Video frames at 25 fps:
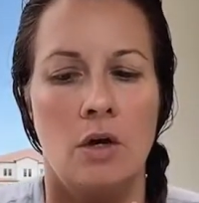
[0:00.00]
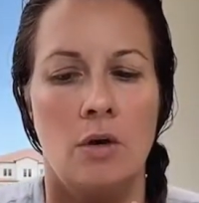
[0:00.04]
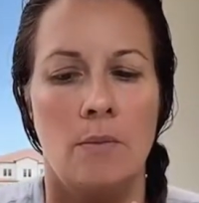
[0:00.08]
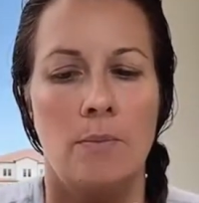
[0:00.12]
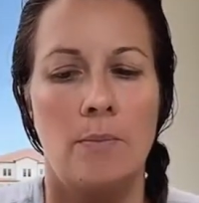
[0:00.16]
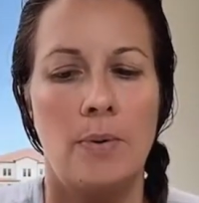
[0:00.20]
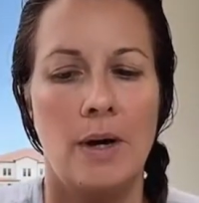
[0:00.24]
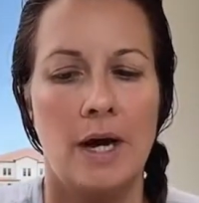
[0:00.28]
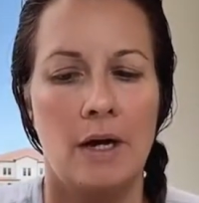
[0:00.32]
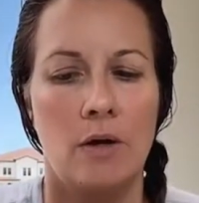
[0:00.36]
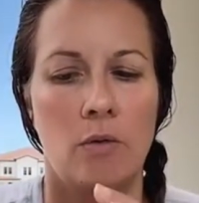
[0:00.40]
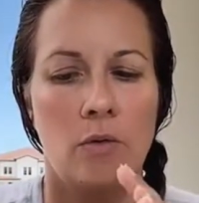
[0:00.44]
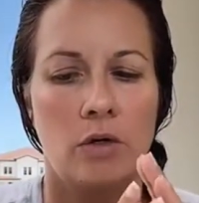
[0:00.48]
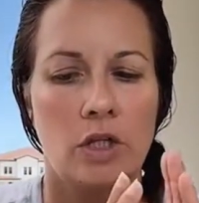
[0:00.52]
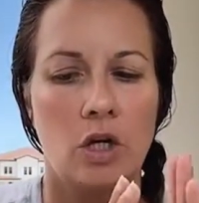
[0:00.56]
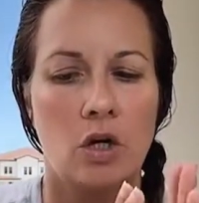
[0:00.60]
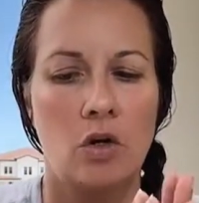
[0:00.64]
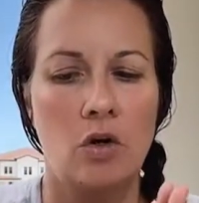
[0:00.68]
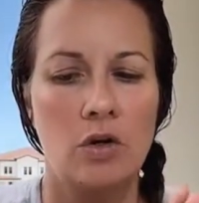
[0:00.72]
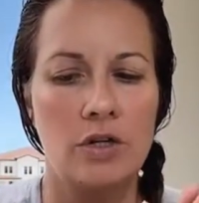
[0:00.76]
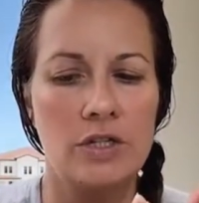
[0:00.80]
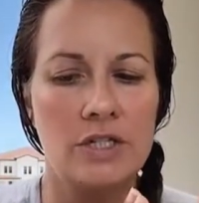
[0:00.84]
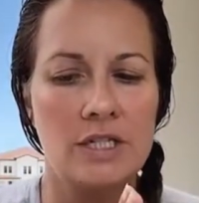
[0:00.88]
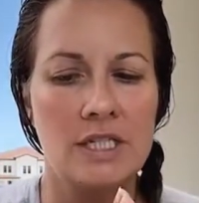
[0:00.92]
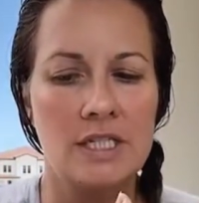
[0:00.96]
But what the
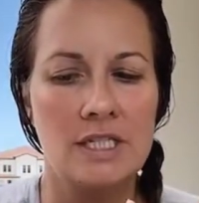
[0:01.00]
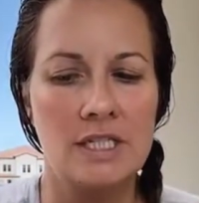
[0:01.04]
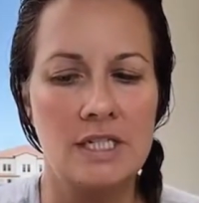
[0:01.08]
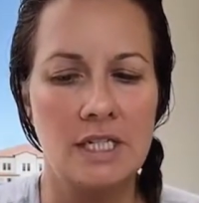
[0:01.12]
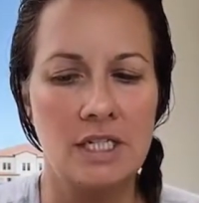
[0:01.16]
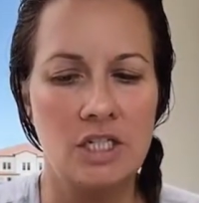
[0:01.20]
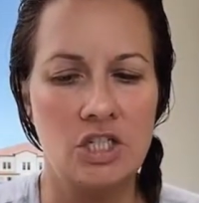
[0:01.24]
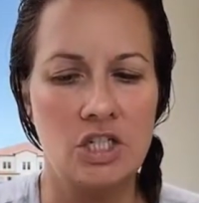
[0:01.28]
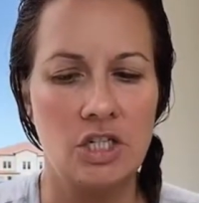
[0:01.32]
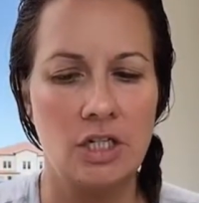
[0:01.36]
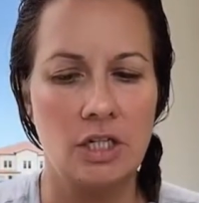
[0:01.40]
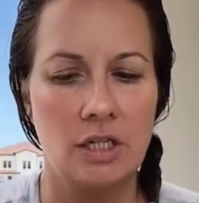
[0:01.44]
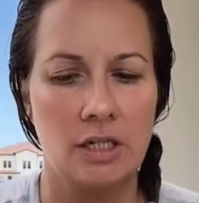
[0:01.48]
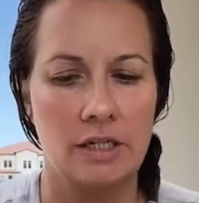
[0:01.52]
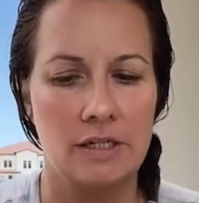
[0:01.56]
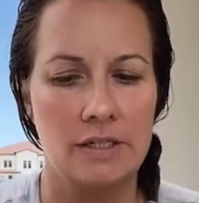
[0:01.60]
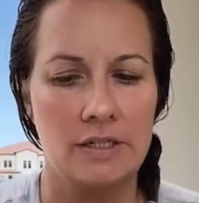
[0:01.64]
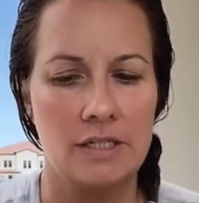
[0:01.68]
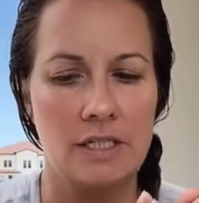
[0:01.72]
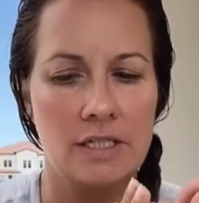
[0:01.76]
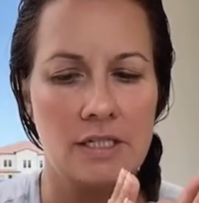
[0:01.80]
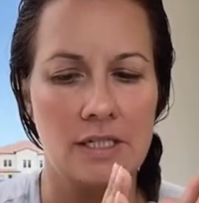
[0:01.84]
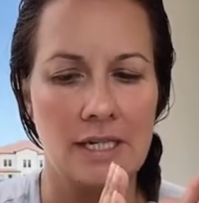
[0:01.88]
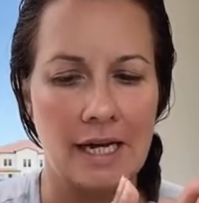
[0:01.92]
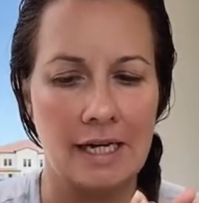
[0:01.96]
course is teaching
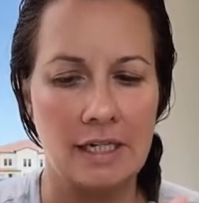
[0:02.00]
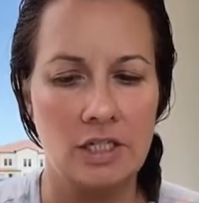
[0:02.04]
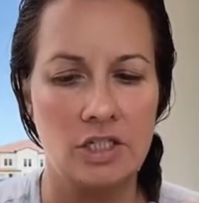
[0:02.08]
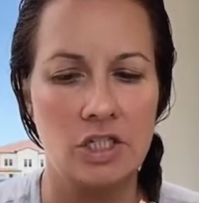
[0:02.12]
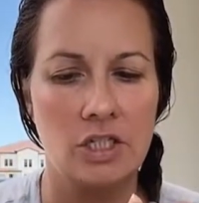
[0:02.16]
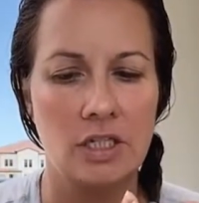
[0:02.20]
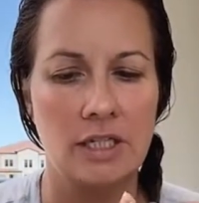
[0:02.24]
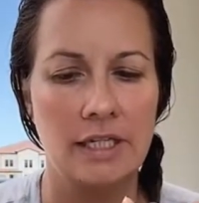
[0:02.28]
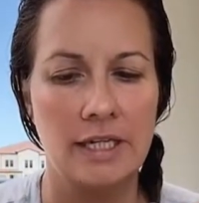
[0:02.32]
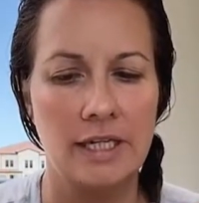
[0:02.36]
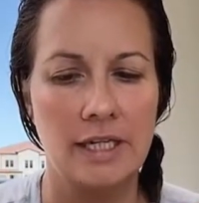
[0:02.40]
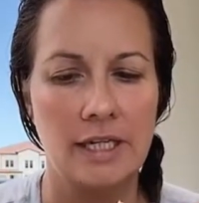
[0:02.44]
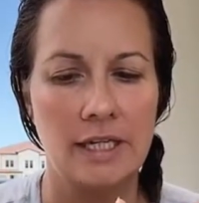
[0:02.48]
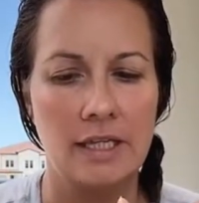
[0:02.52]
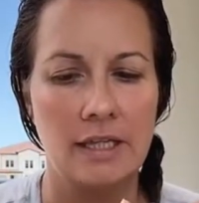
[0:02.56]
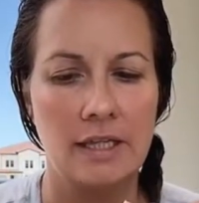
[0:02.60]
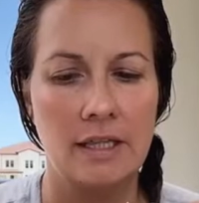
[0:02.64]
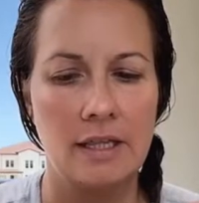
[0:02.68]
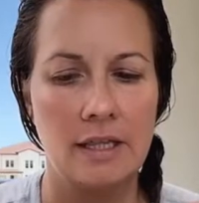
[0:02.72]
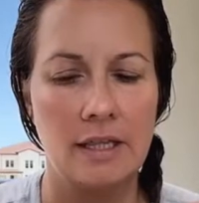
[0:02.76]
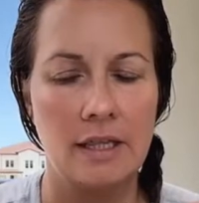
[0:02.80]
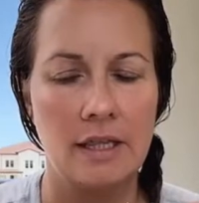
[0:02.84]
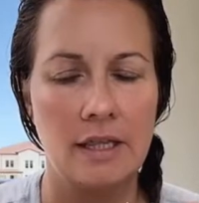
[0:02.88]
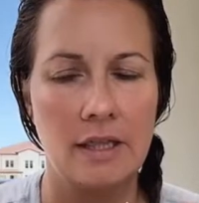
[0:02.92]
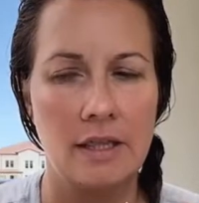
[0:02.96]
us is actually
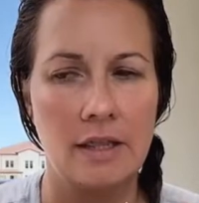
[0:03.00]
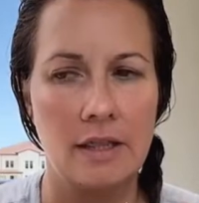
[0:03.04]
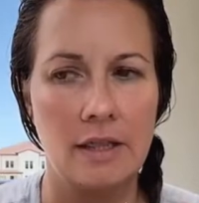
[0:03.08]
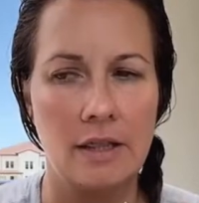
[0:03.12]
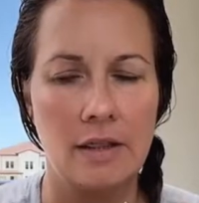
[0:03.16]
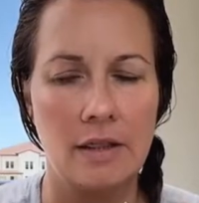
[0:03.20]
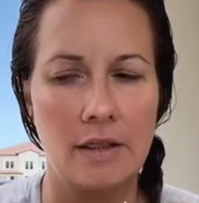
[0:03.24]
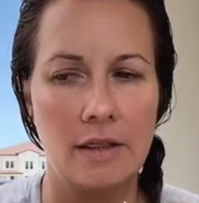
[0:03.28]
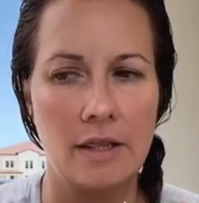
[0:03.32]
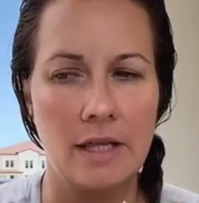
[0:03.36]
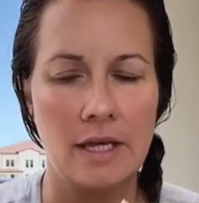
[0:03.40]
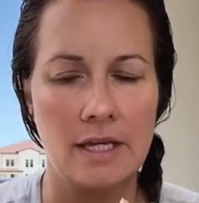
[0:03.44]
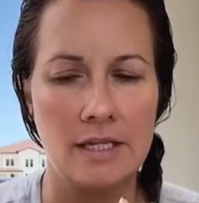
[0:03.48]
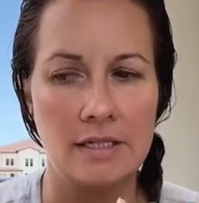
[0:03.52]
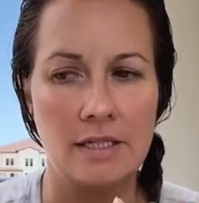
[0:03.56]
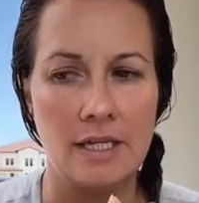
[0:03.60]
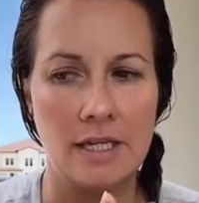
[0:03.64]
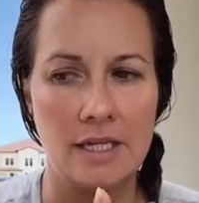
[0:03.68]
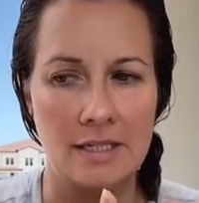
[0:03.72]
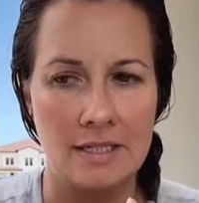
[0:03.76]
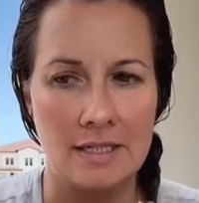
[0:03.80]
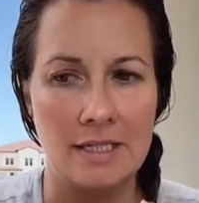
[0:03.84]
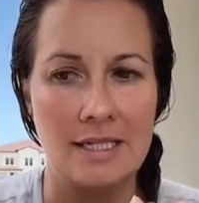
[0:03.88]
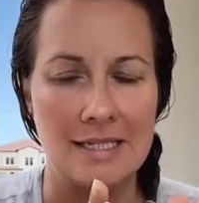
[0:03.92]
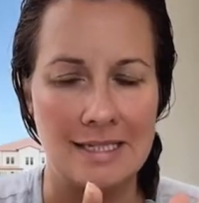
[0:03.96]
is
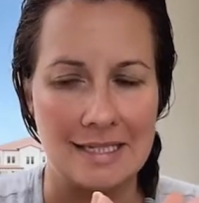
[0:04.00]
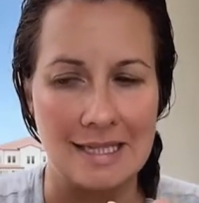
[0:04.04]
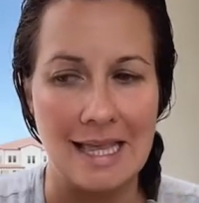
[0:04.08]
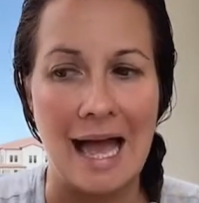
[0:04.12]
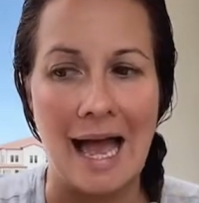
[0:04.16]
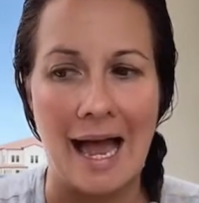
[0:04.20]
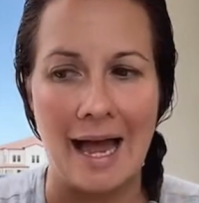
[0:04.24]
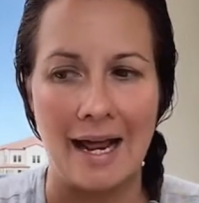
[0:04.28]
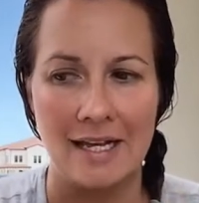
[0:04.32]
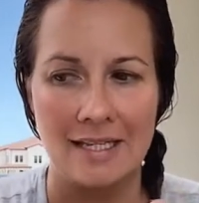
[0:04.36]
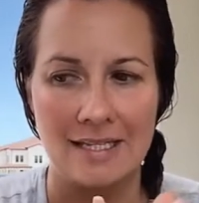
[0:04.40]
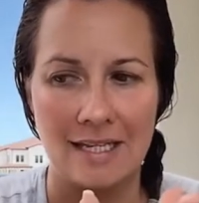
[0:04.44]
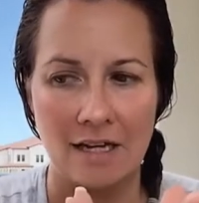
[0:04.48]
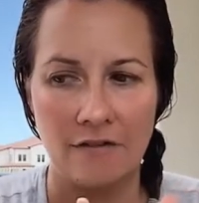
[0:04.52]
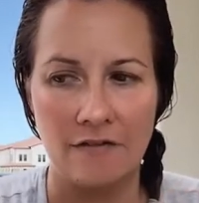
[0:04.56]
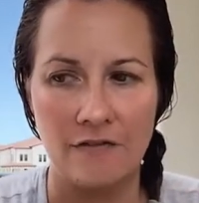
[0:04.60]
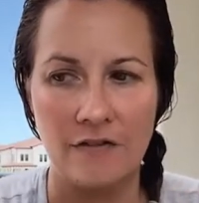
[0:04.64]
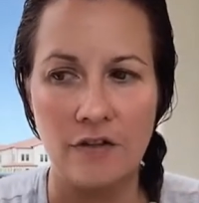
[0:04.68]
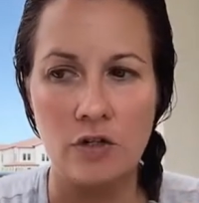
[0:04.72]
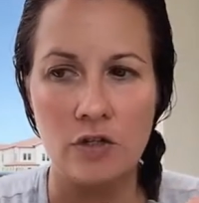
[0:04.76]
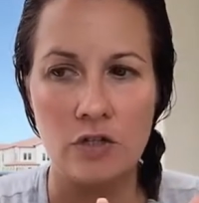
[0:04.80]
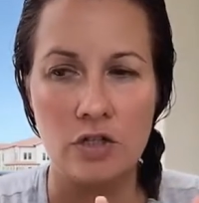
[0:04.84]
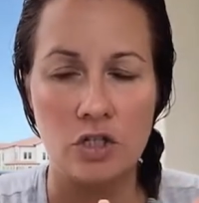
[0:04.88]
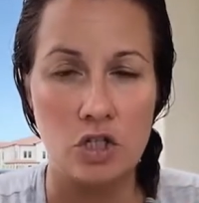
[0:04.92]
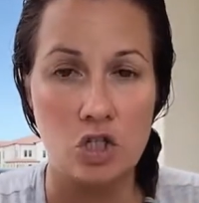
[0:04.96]
is, is that is that
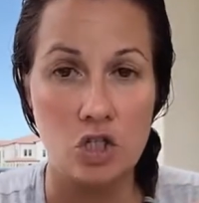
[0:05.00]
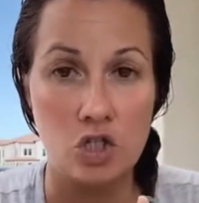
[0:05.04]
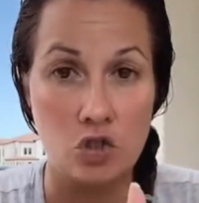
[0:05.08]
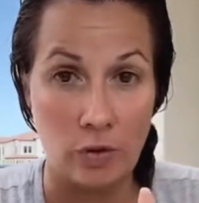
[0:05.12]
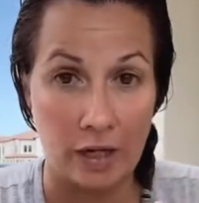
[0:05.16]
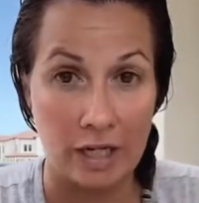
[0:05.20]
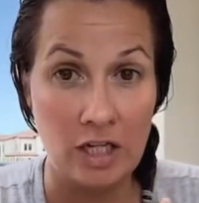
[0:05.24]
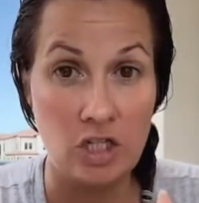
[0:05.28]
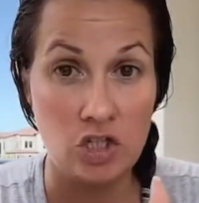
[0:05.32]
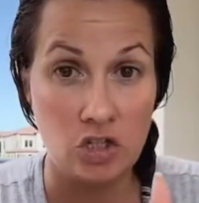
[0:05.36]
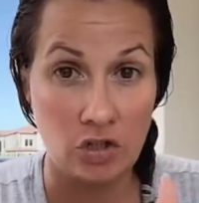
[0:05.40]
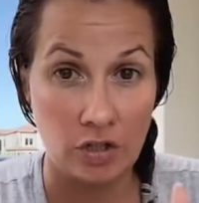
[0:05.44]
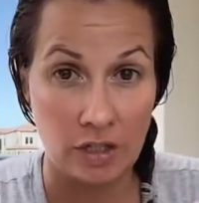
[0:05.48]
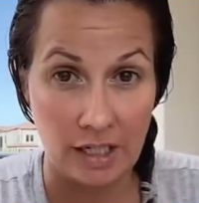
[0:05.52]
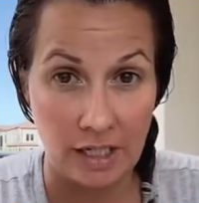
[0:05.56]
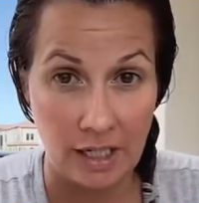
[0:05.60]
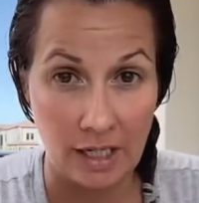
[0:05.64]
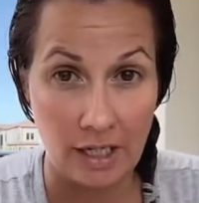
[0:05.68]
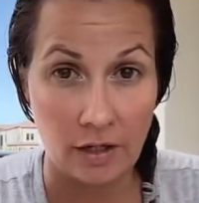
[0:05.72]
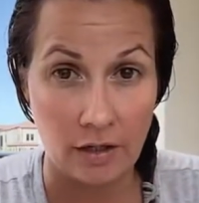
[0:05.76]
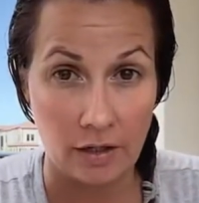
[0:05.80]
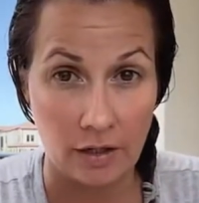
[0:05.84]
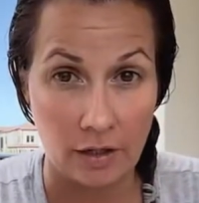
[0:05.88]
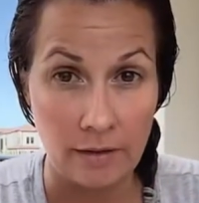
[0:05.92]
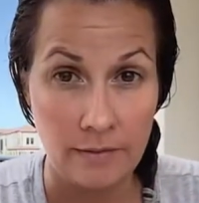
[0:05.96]
fear is a stranger
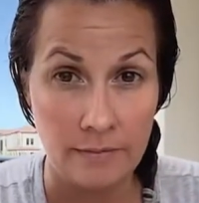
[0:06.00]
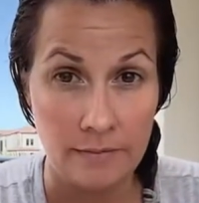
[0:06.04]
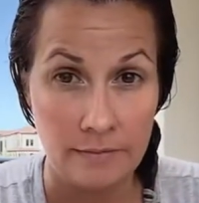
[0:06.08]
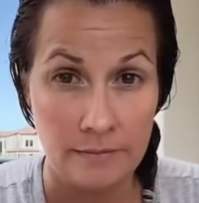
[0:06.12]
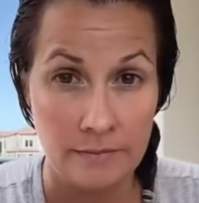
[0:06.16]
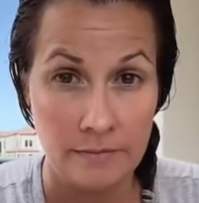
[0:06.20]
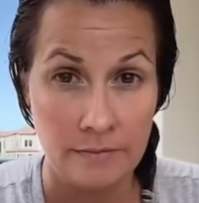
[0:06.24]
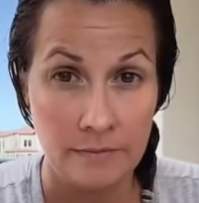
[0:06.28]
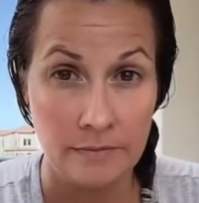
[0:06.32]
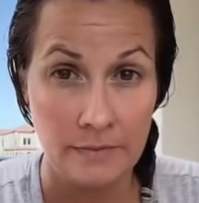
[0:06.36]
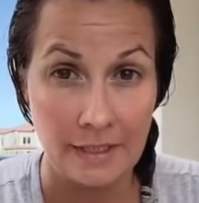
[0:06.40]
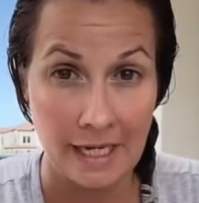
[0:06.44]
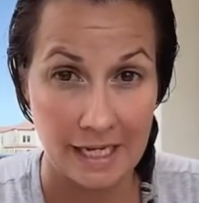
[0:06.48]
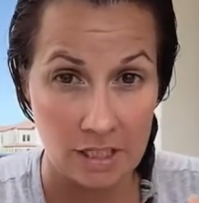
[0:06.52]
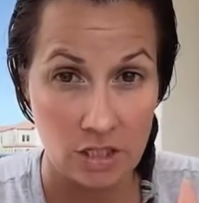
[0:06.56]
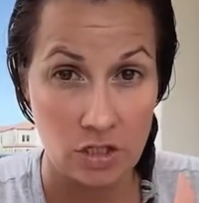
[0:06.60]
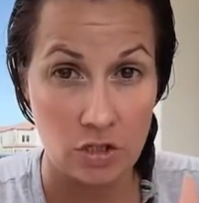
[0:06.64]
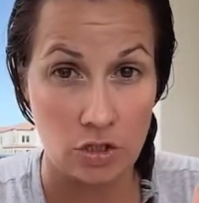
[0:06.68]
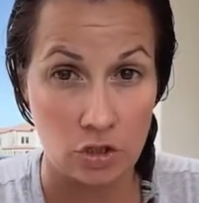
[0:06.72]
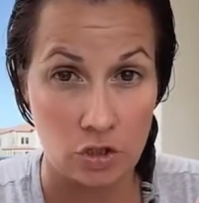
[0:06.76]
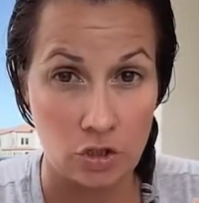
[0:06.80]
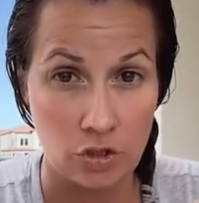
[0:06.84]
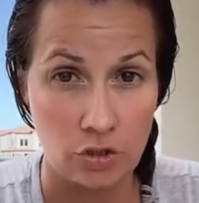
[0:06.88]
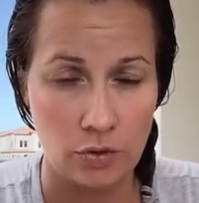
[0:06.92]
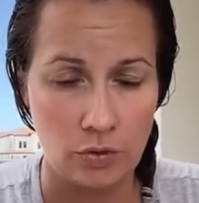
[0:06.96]
here, that's
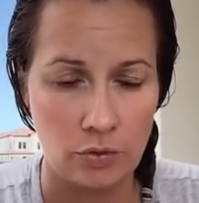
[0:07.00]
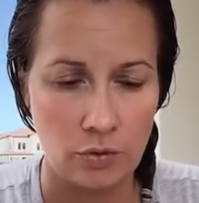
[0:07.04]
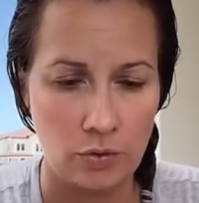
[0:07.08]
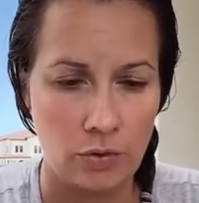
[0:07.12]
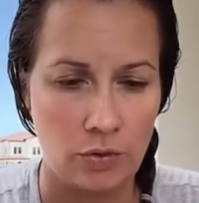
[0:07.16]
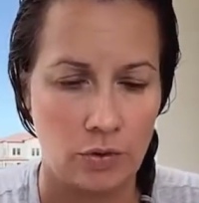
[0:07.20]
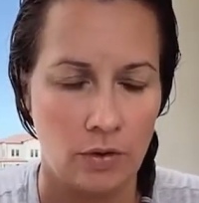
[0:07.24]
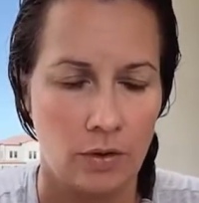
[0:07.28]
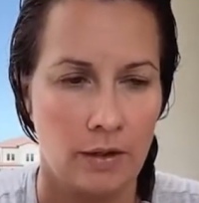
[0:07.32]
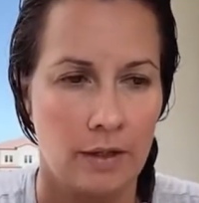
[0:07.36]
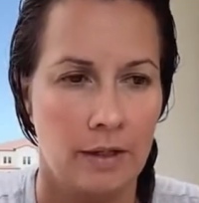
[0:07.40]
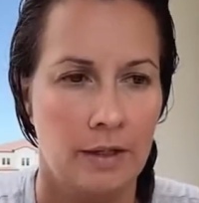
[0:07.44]
the truth.